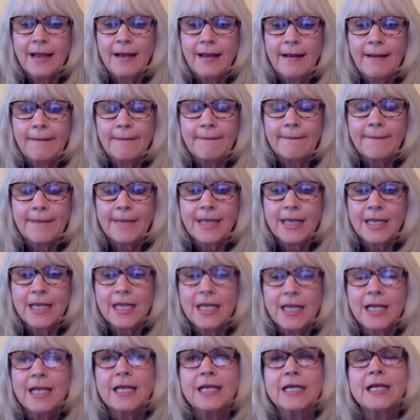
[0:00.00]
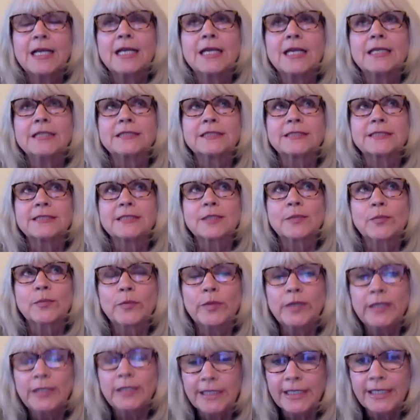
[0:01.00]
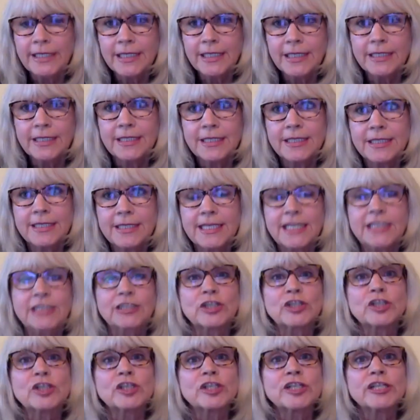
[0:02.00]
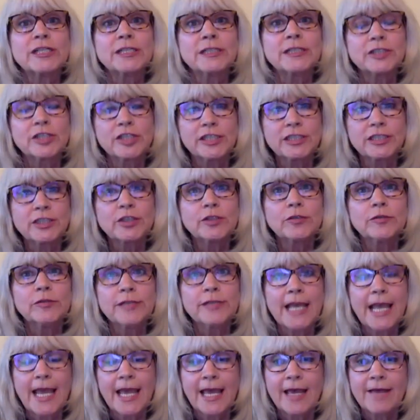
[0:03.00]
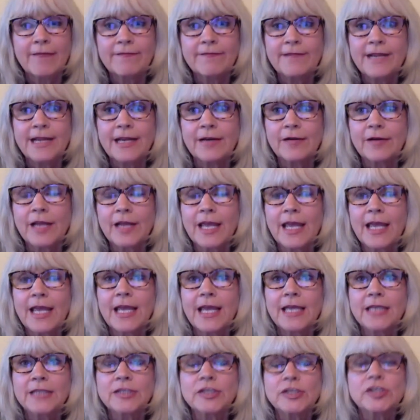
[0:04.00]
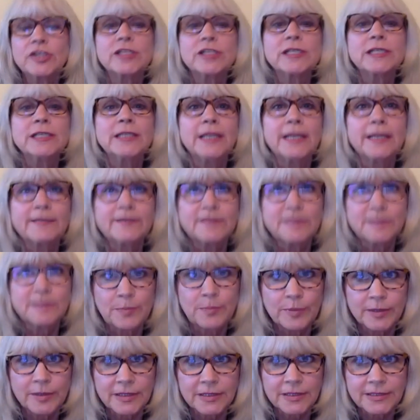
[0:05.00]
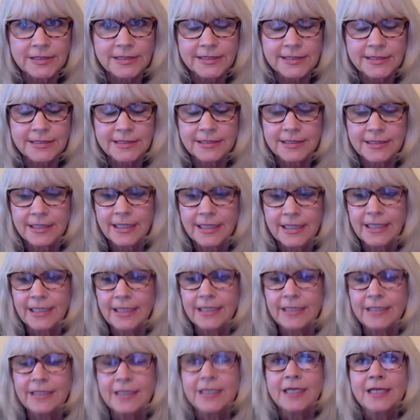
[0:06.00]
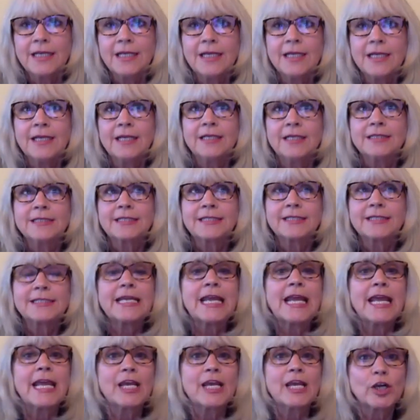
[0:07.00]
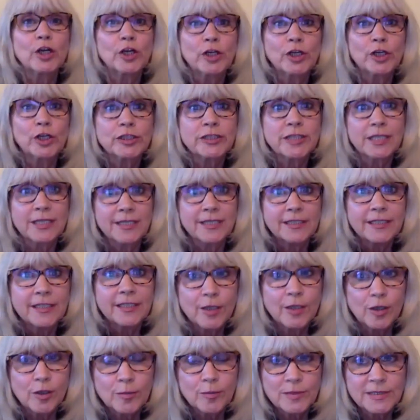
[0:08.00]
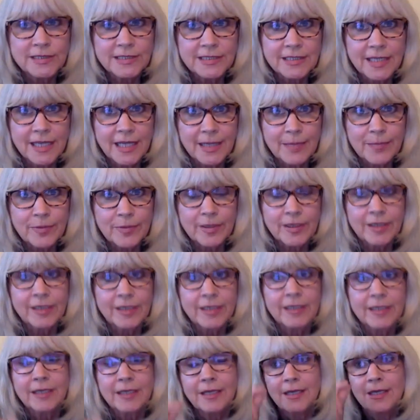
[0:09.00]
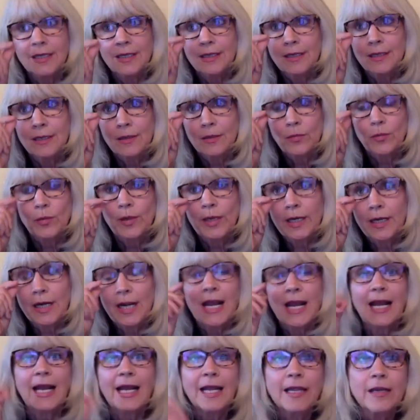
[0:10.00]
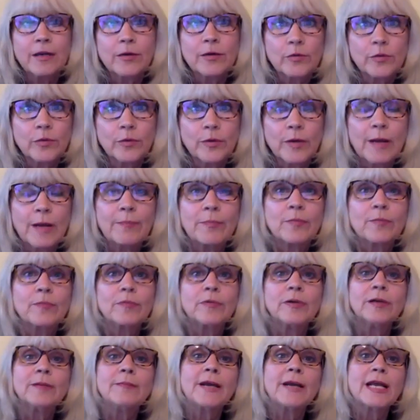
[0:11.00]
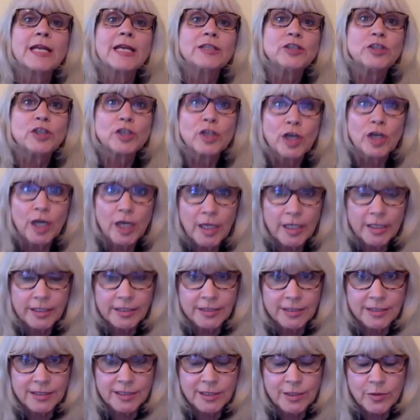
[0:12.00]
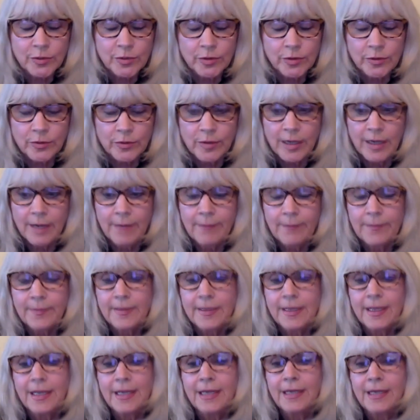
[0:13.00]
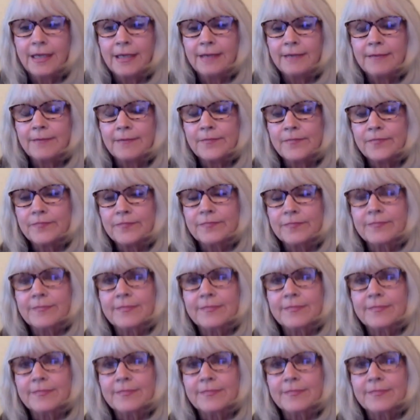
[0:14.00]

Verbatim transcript: um, it's thrilling that she she's two and a half now, and she loves books and to take her to the Nokomis Library, where I grew up, where my daughters grew up, um,